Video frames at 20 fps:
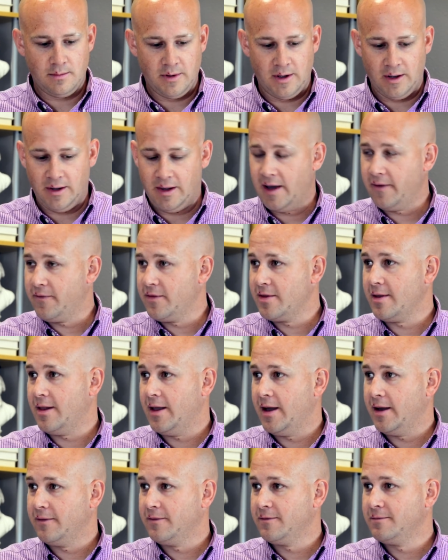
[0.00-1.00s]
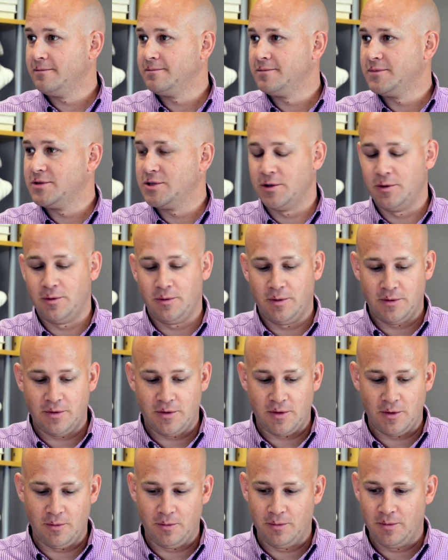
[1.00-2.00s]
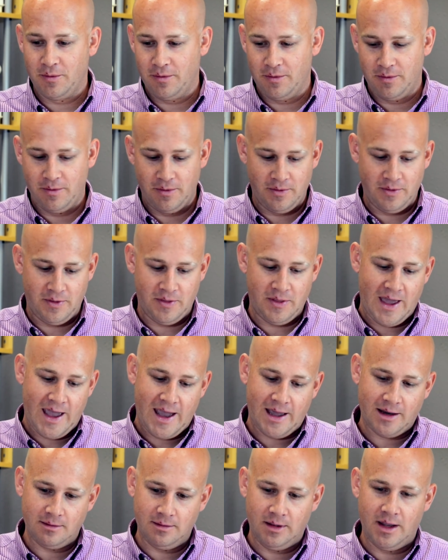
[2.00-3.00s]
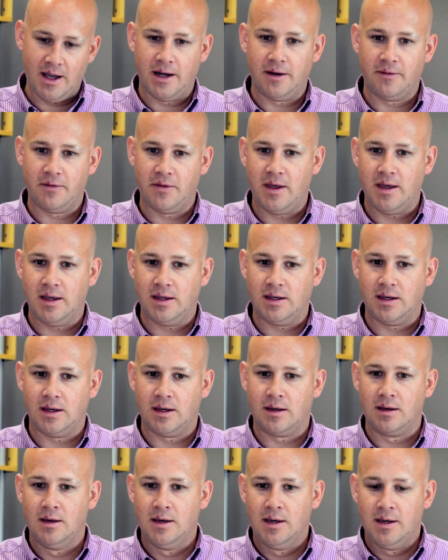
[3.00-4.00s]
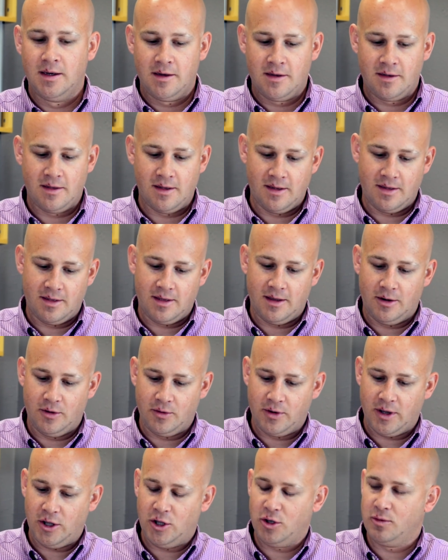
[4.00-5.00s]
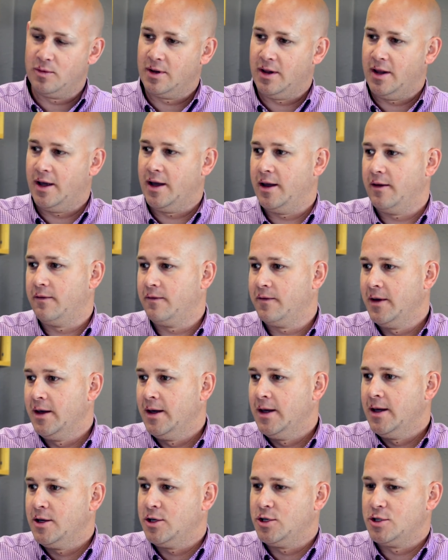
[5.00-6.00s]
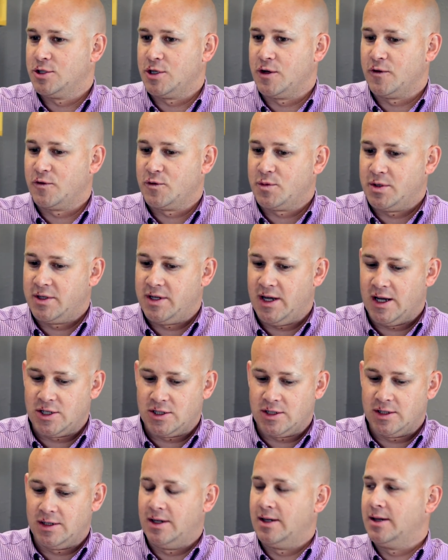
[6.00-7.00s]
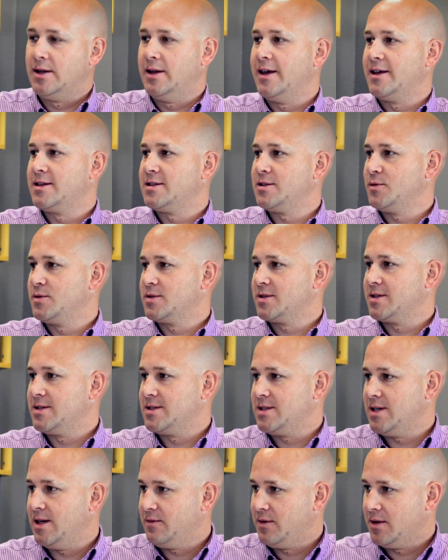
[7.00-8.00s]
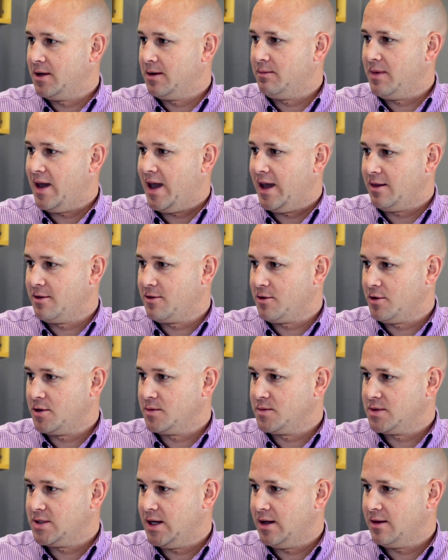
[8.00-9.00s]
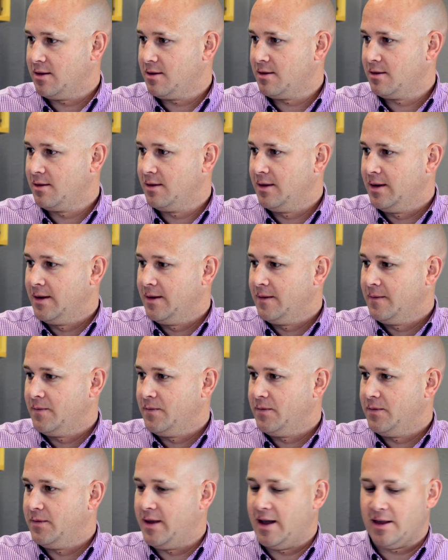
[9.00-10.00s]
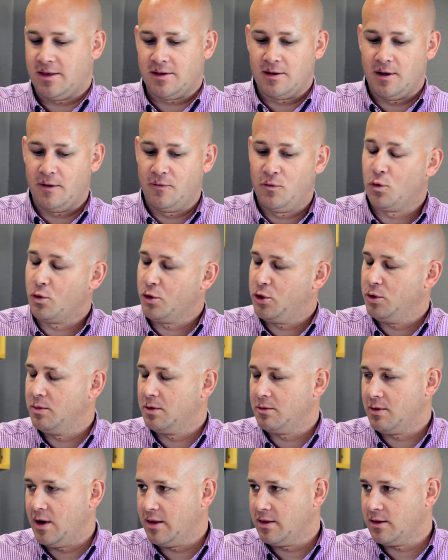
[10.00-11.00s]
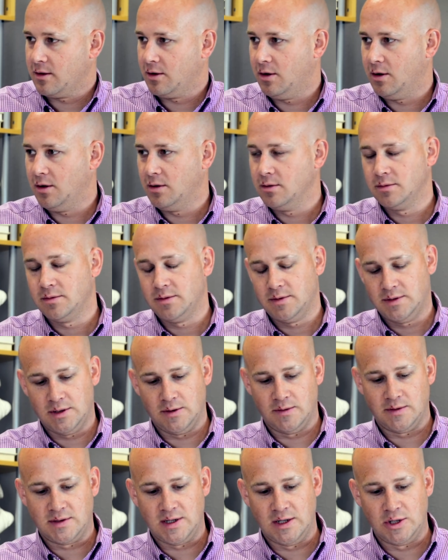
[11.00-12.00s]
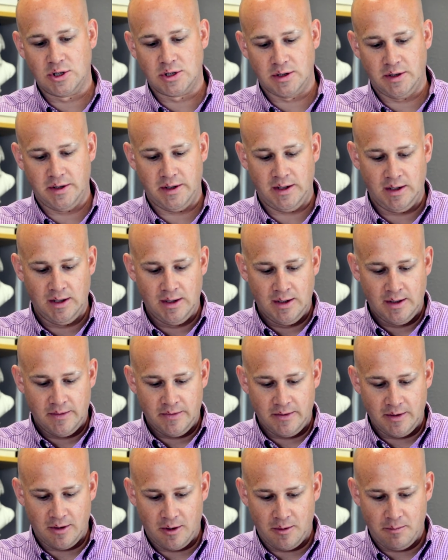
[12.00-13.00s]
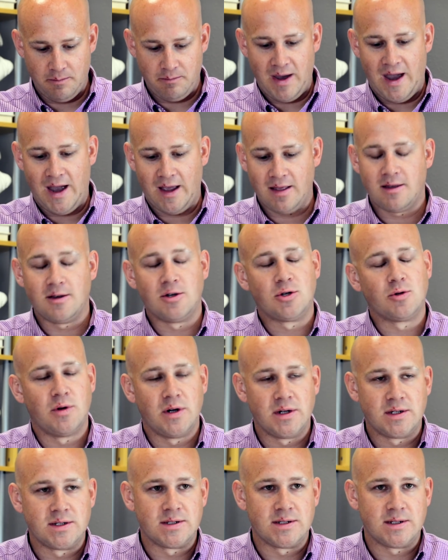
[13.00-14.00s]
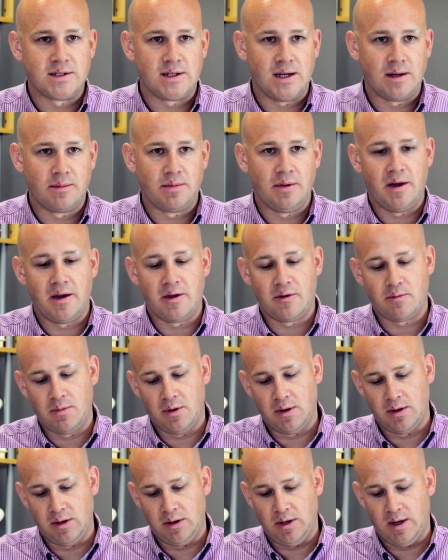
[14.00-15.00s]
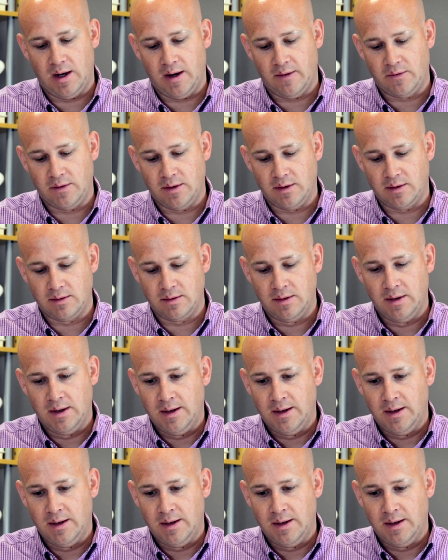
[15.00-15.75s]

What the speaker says: Well, life is life. So that line of thinking says that, okay, human life deserves protection unless it was conceived in a bad circumstance. That's not for human rights at all. So essentially, there are bad situations that take place, but you have to,